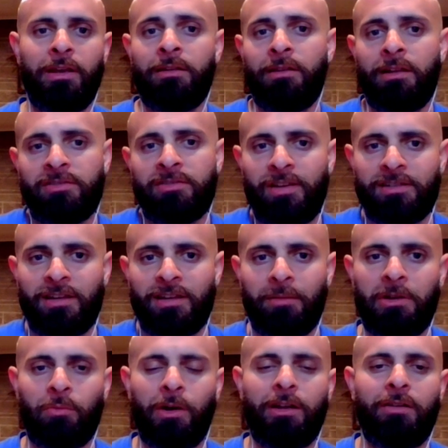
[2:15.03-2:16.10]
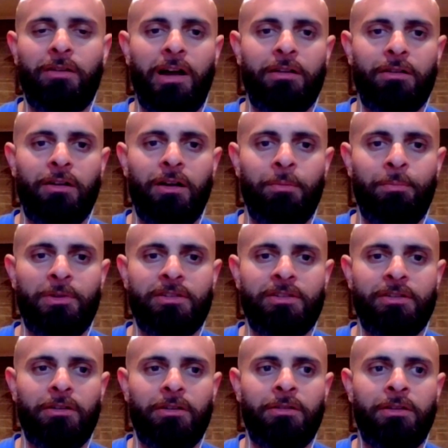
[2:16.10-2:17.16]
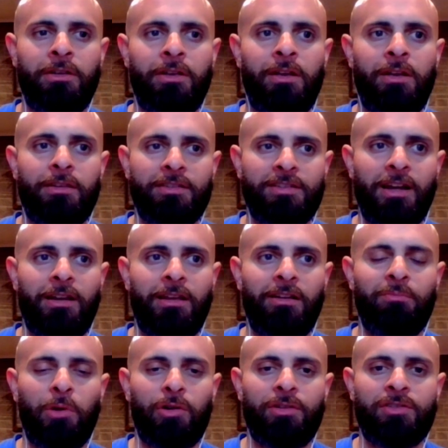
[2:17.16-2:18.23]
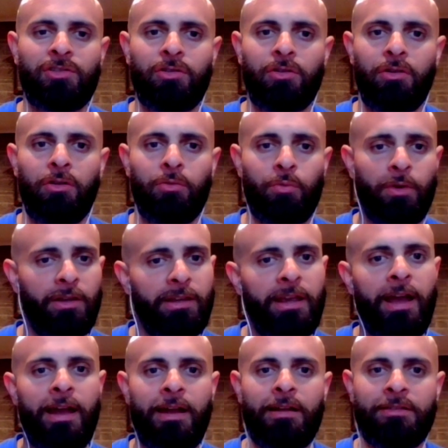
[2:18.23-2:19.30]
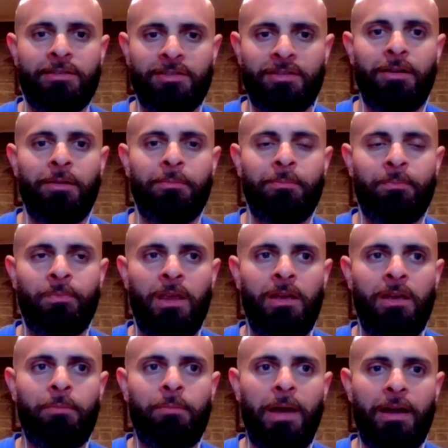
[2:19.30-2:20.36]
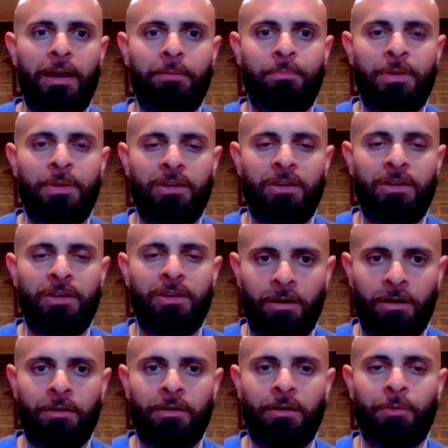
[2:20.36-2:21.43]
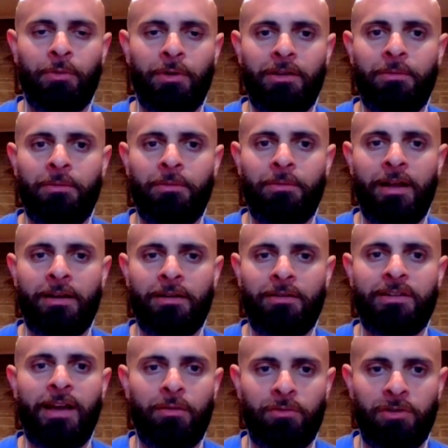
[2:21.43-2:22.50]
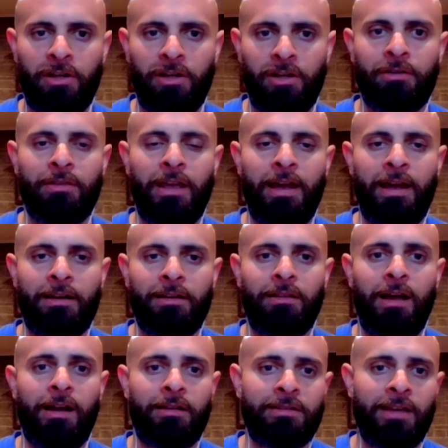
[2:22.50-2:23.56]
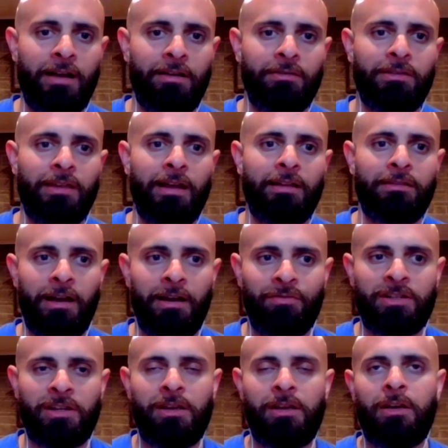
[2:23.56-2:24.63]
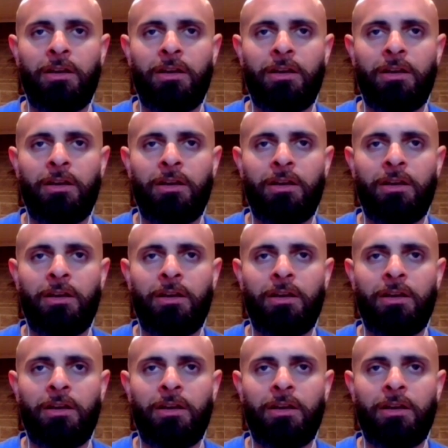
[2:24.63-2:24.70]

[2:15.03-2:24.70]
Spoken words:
And let's face it, I mean, Ring of Honor up until the signing of Marty Scurll really had some bad PR, a really kind of a down year. They had a lot of talent that left.